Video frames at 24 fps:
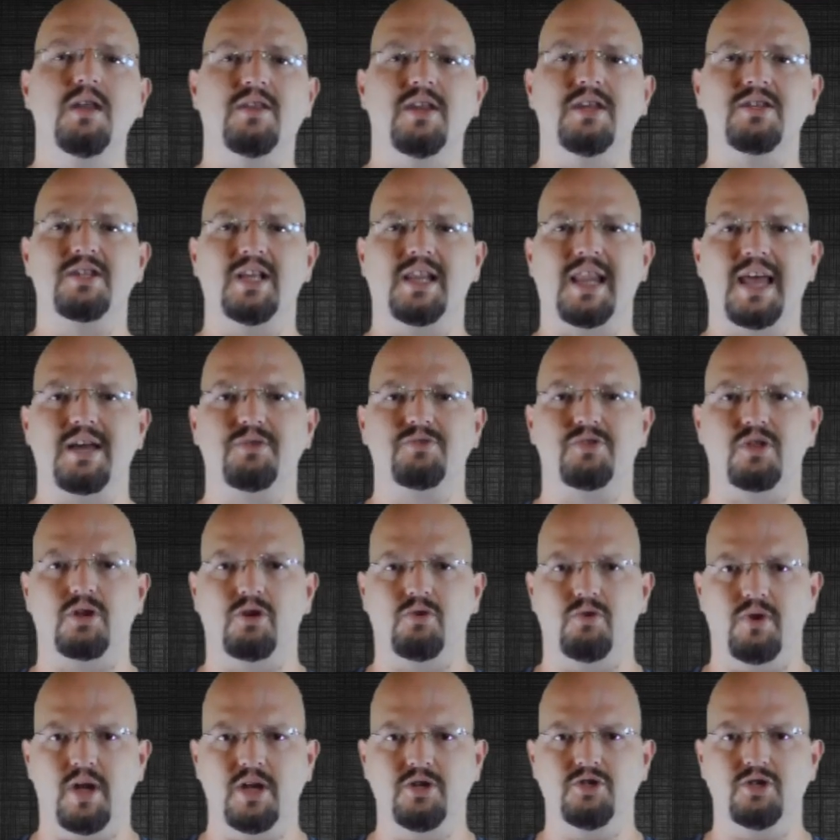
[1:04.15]
This allows the
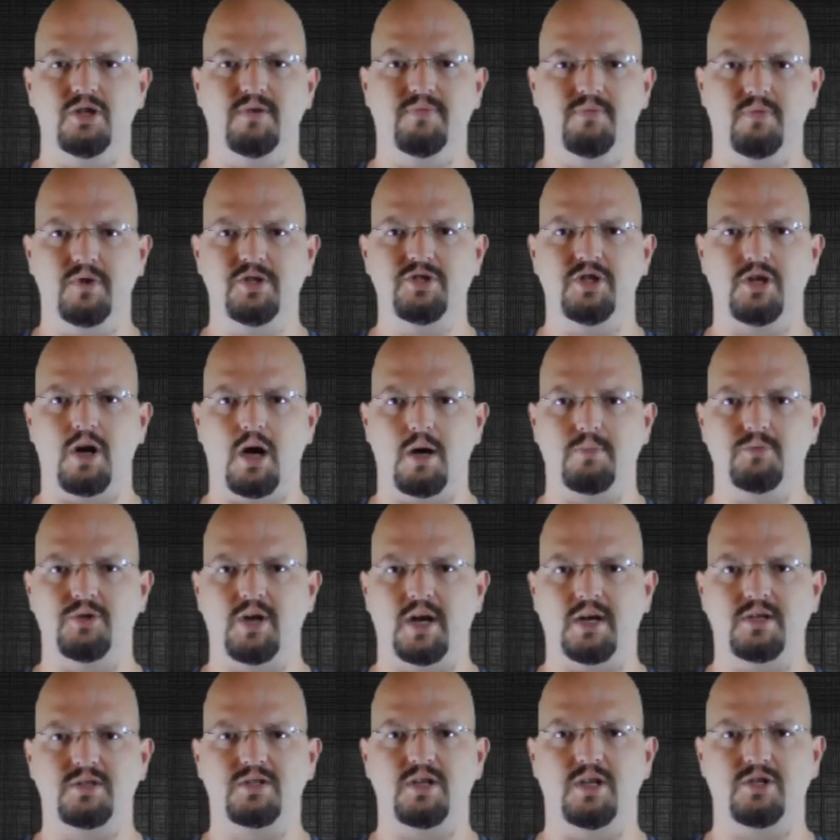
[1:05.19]
creation of rigid
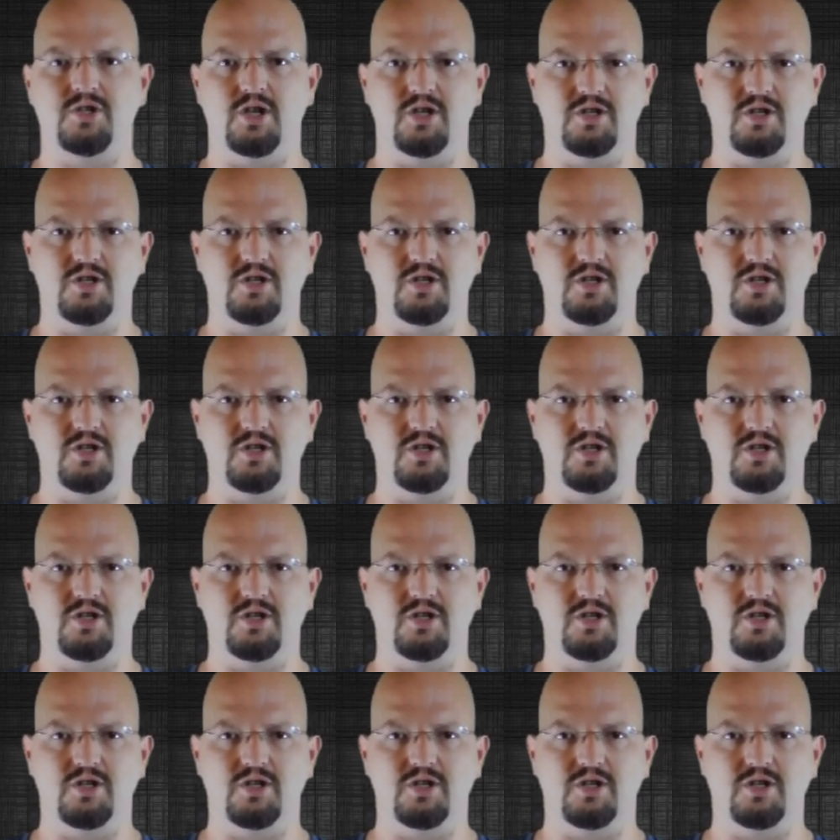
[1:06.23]
objects such